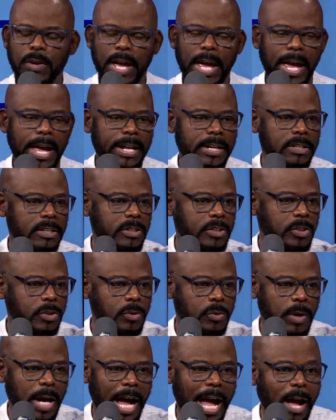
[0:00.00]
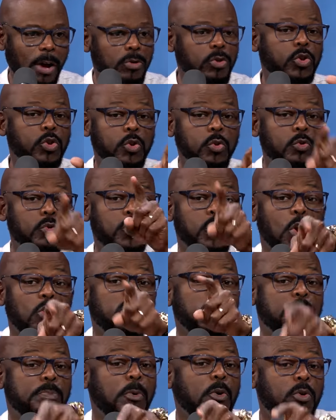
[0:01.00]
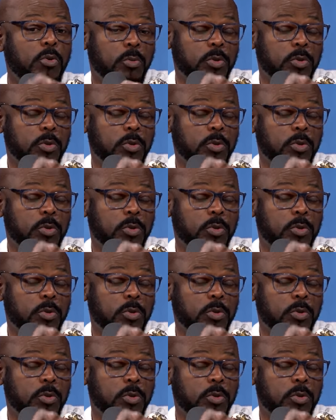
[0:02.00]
and to outdo your spoke,